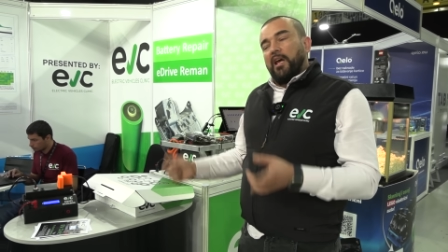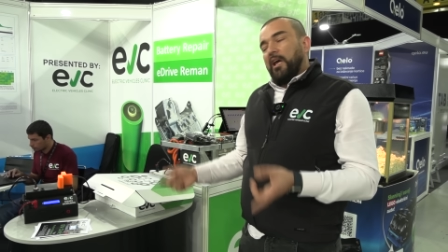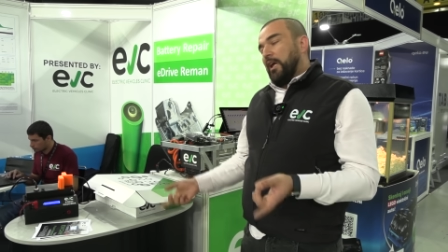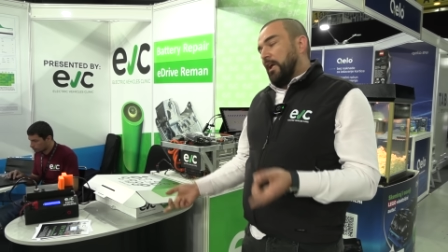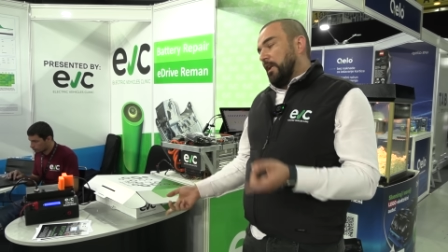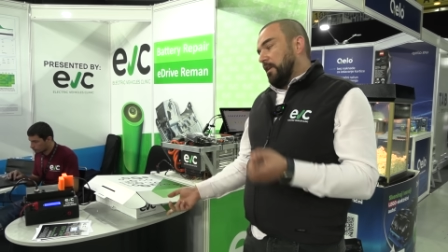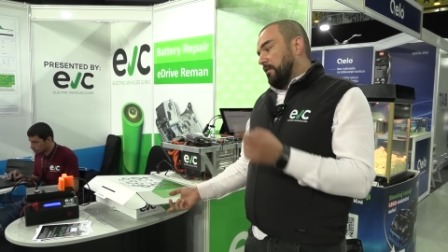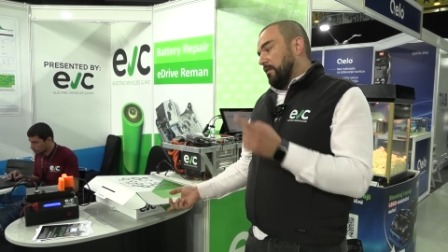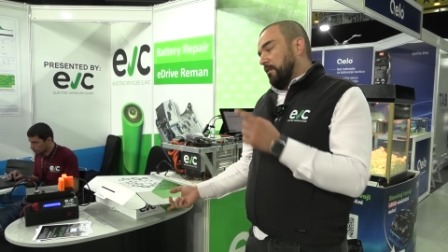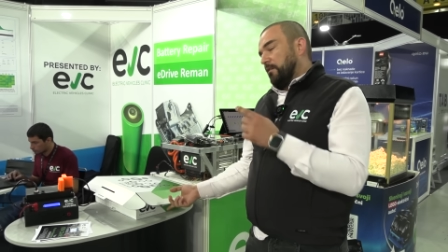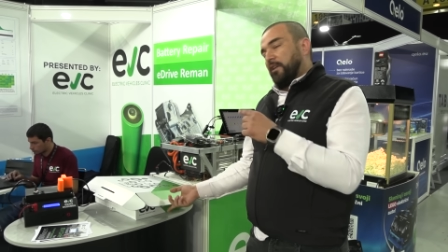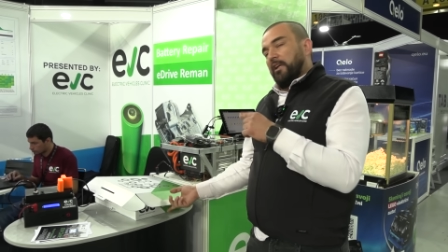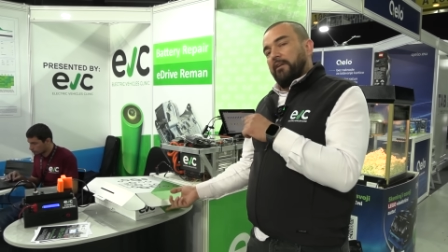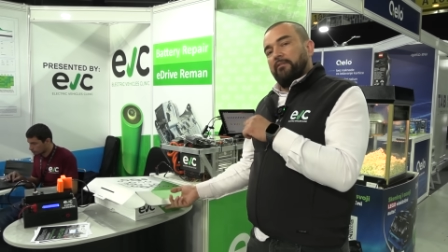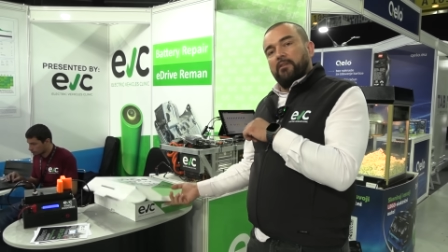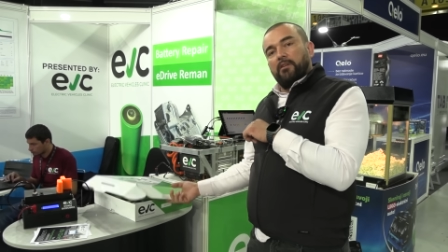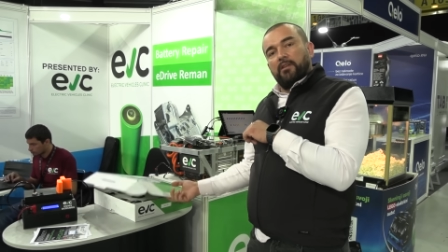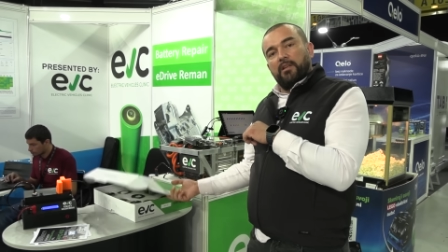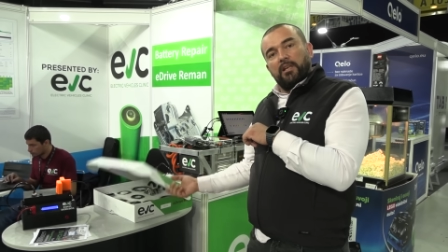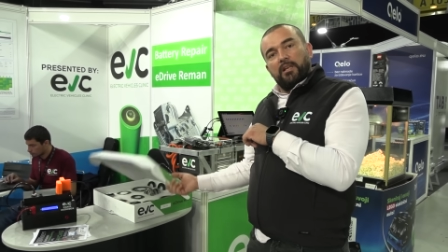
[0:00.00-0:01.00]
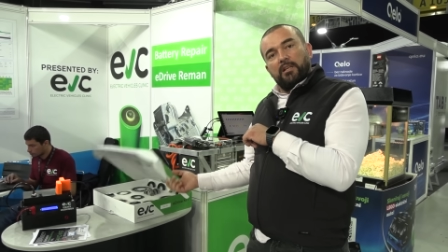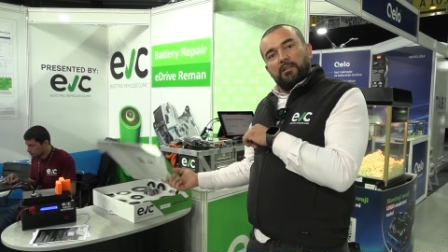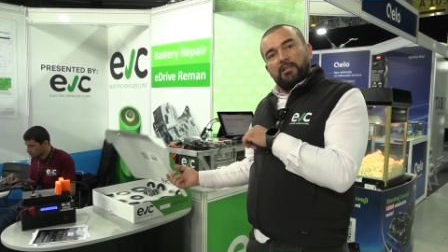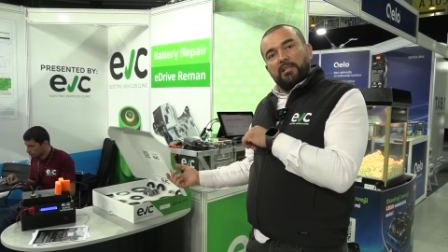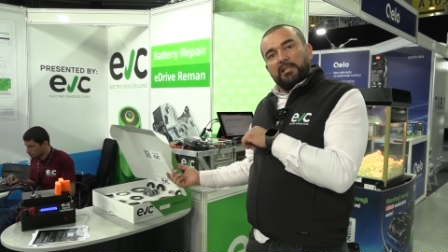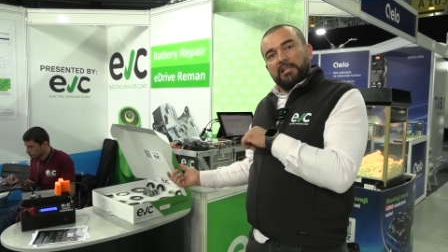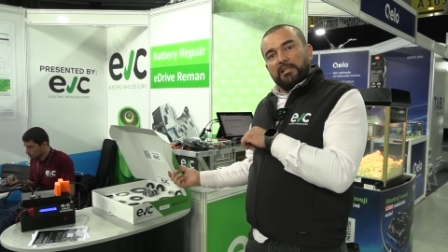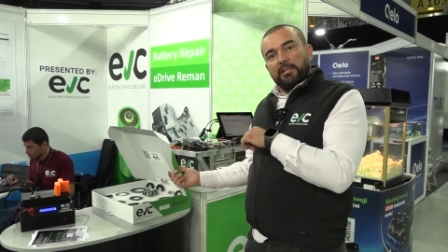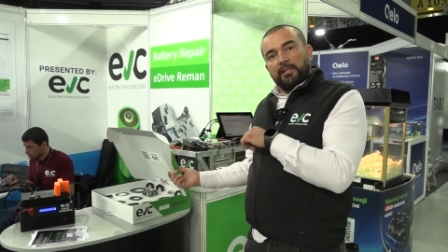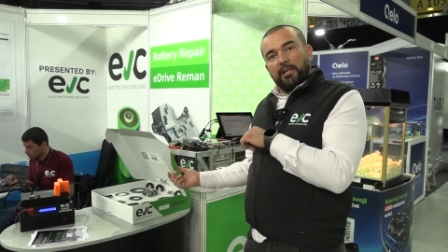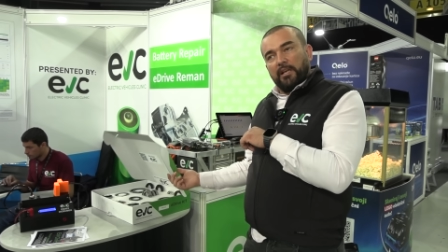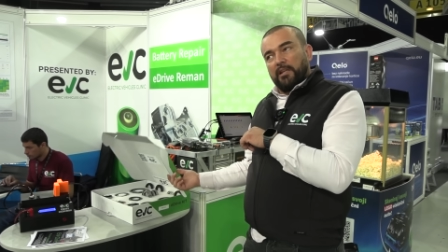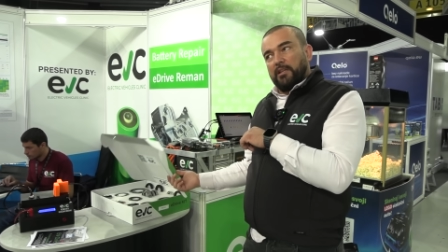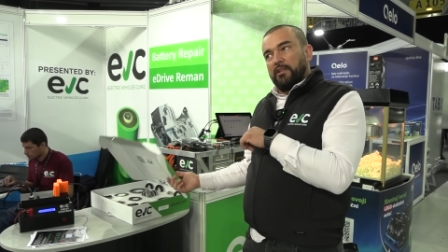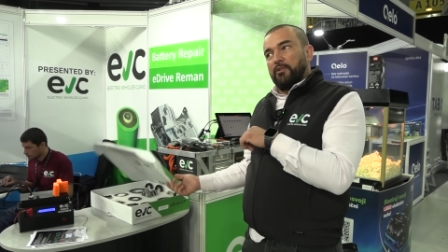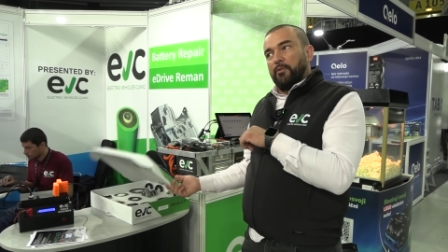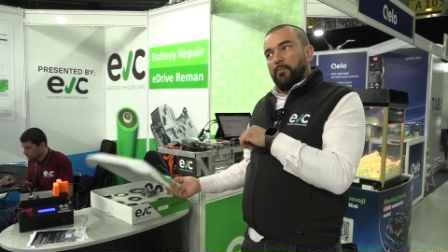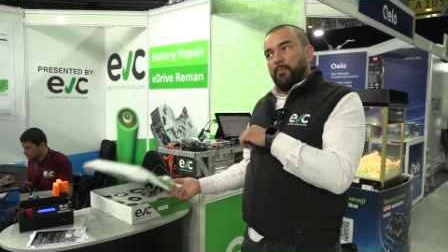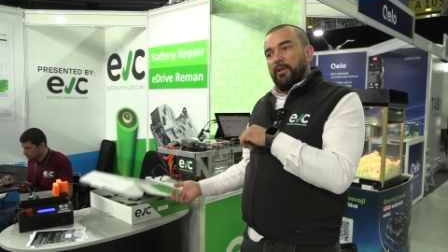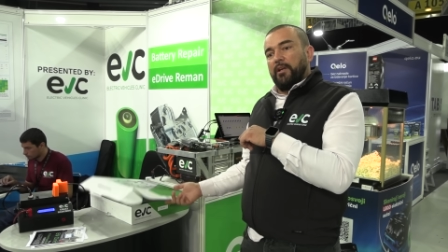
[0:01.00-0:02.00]
and they will need this kit
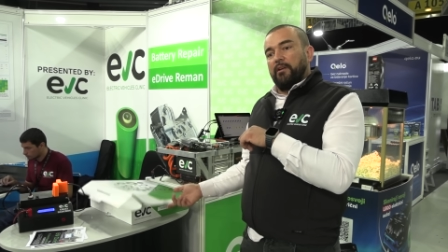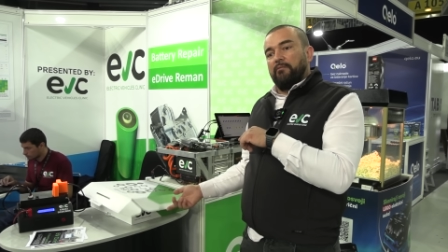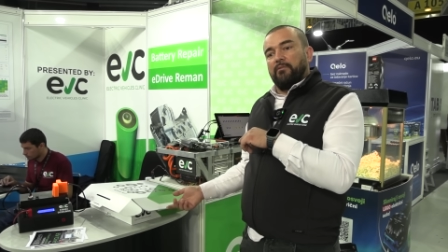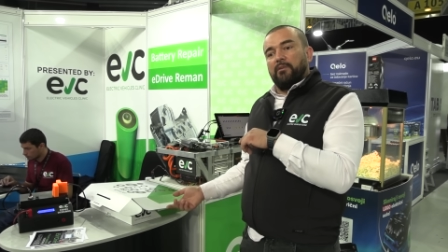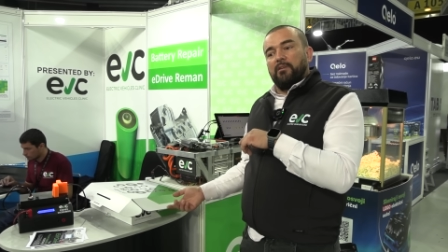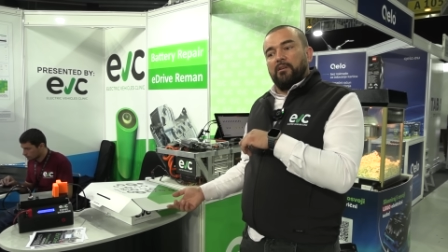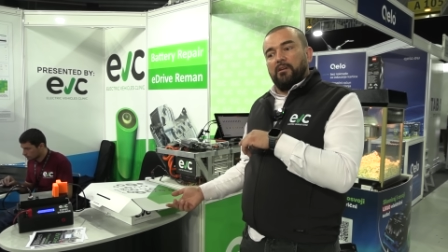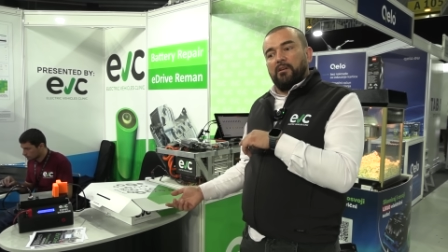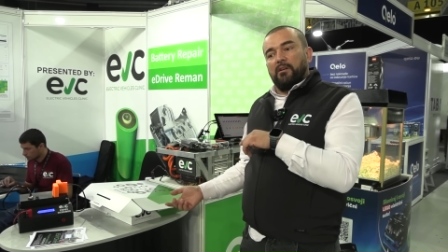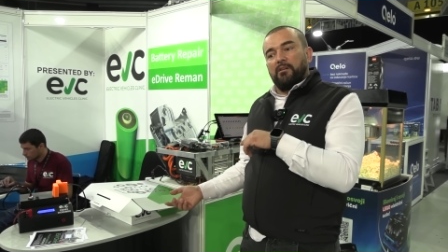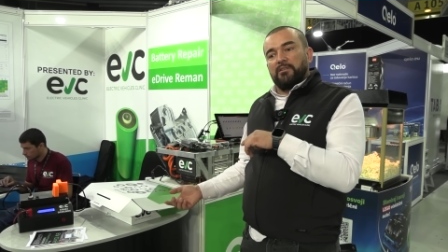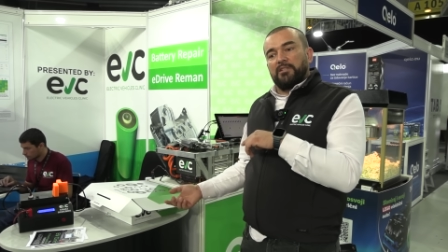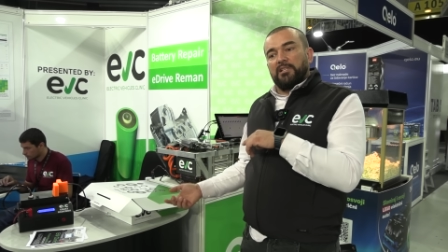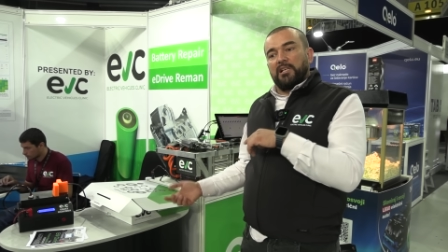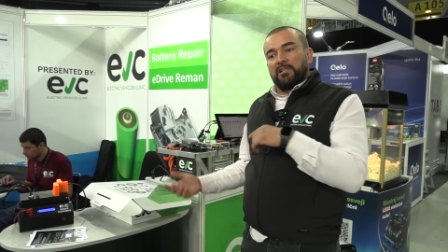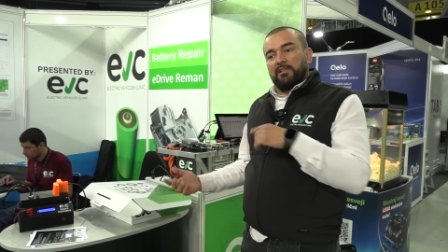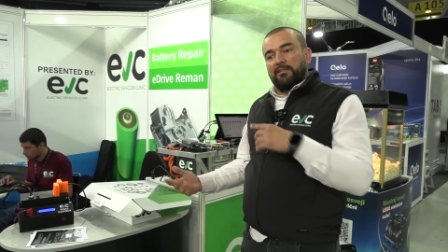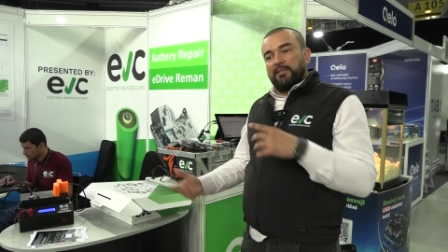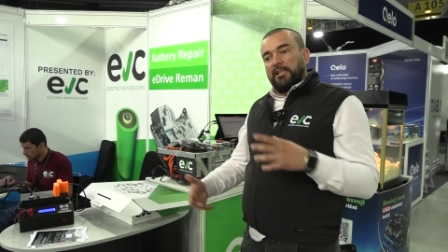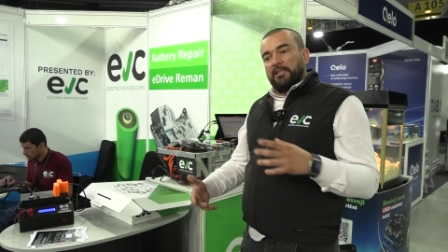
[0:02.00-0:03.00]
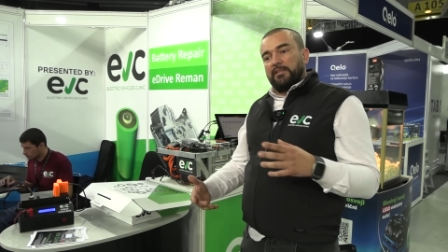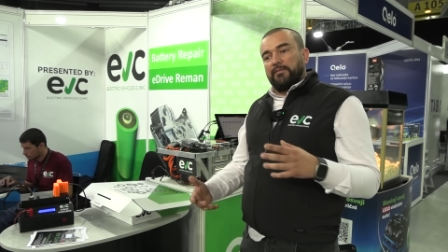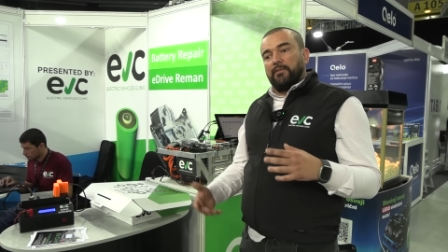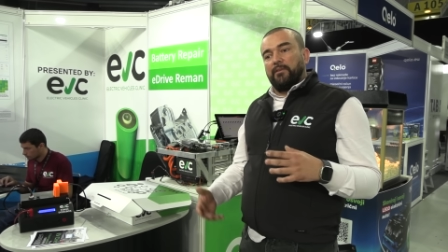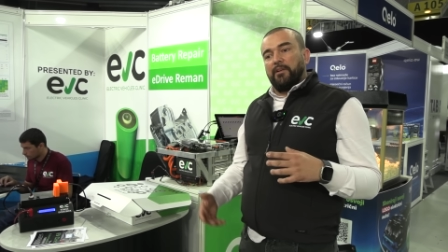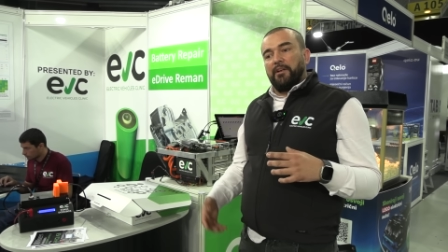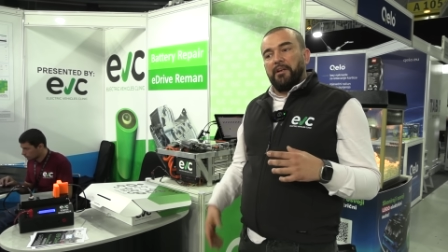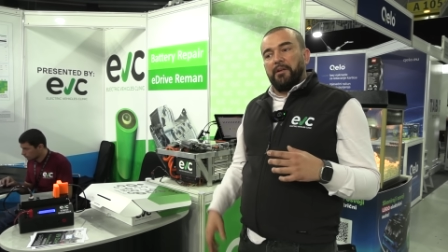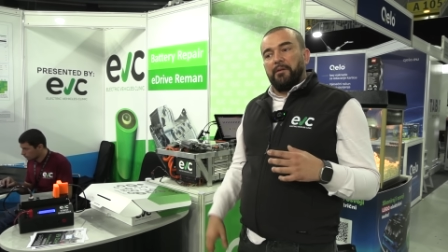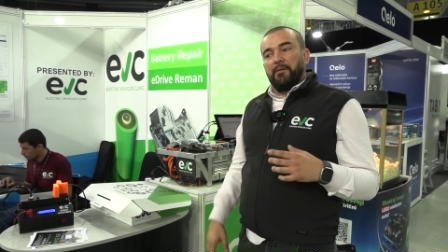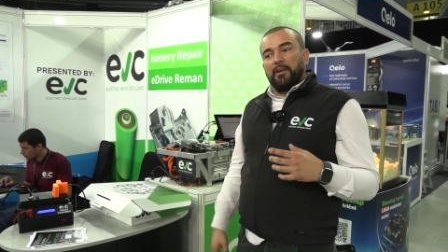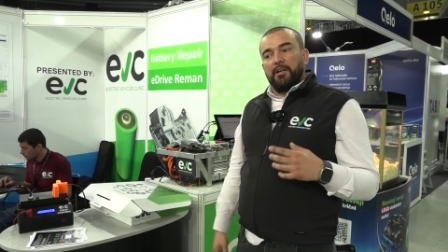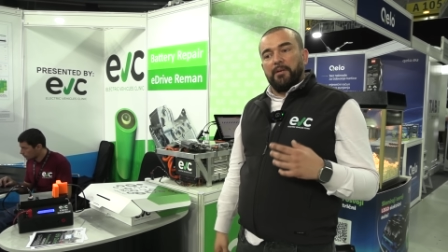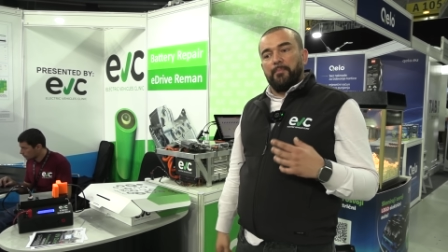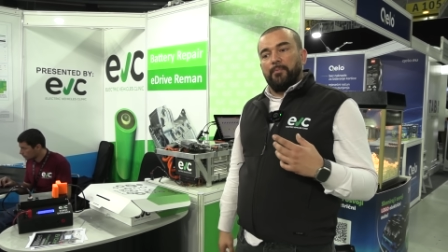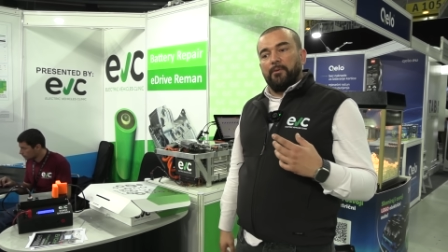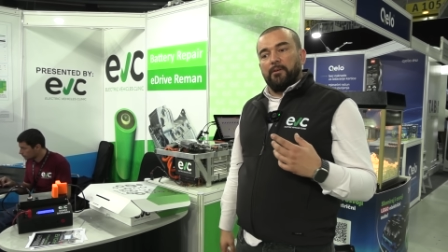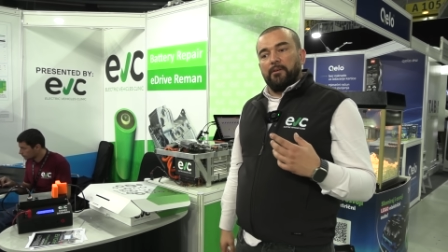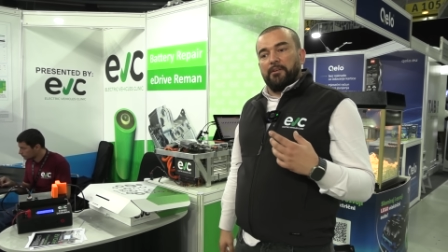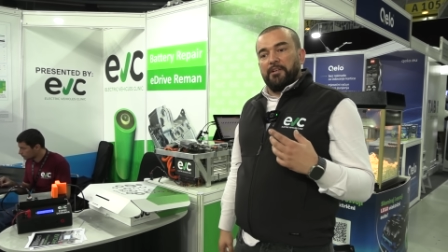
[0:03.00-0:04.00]
to be uh, successfully re
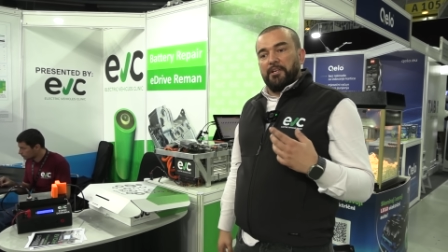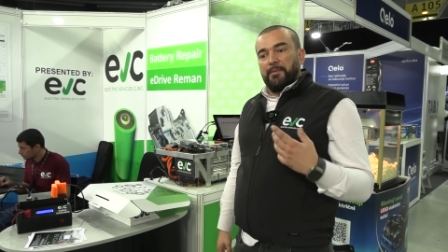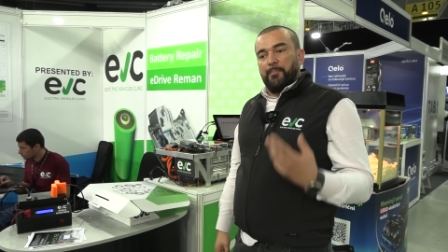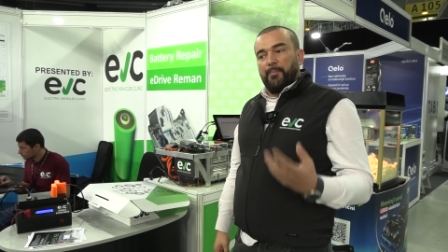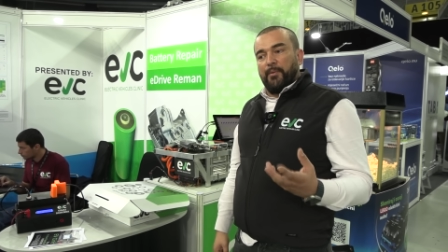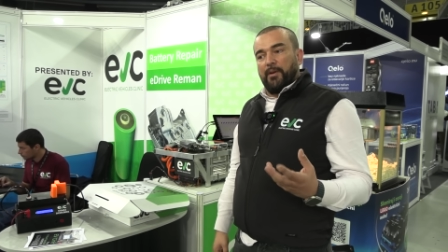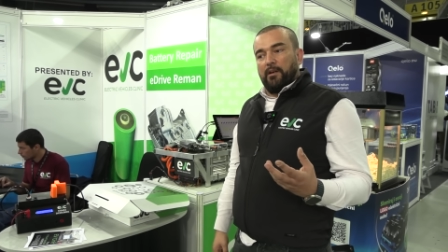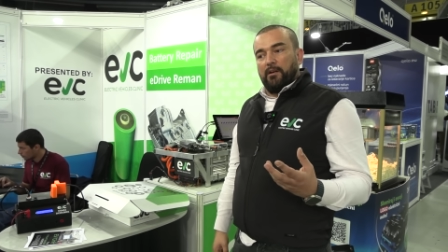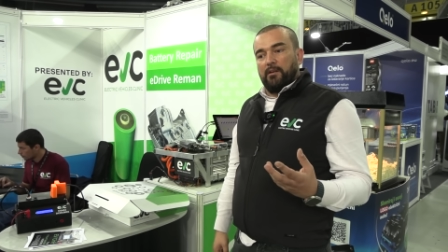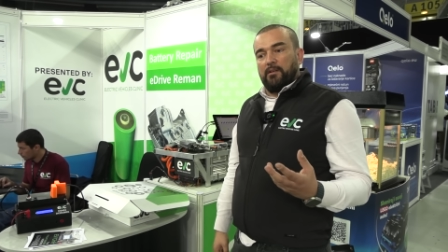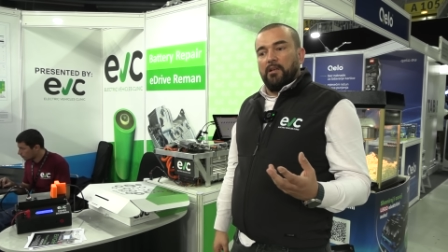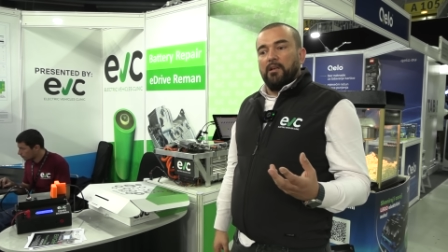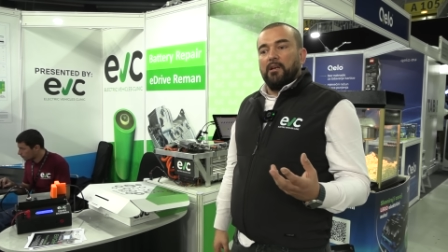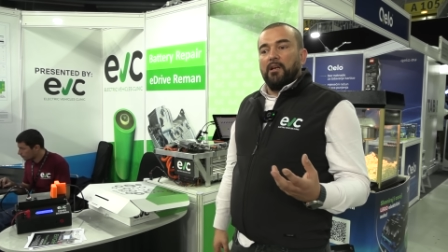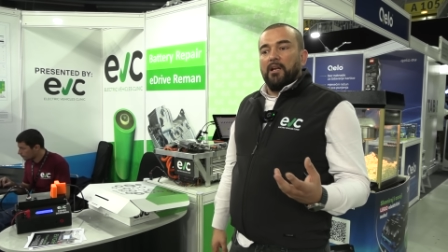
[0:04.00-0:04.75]
repaired